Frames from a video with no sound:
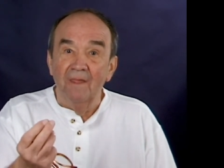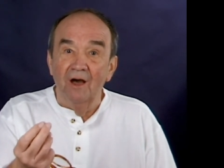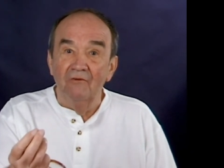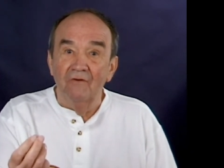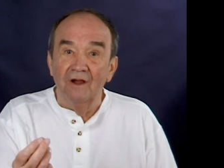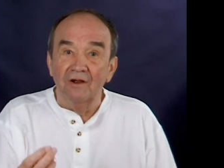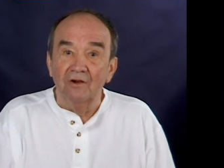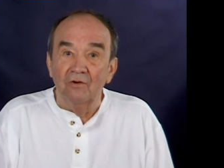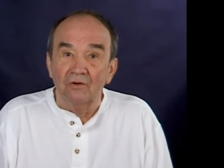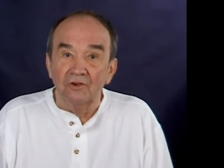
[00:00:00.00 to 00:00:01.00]
of our
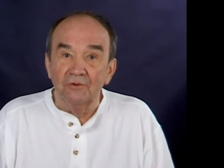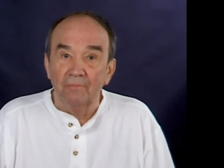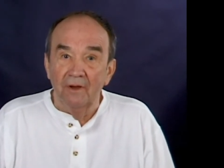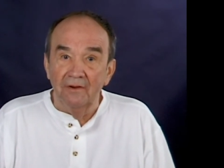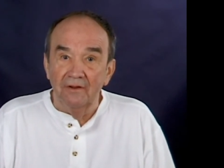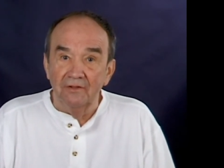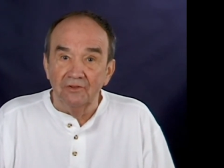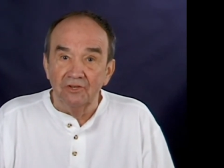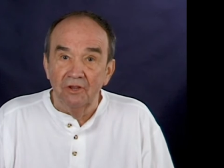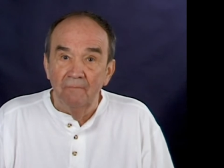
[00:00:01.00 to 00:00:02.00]

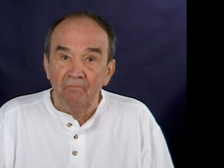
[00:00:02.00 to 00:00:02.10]
correspondence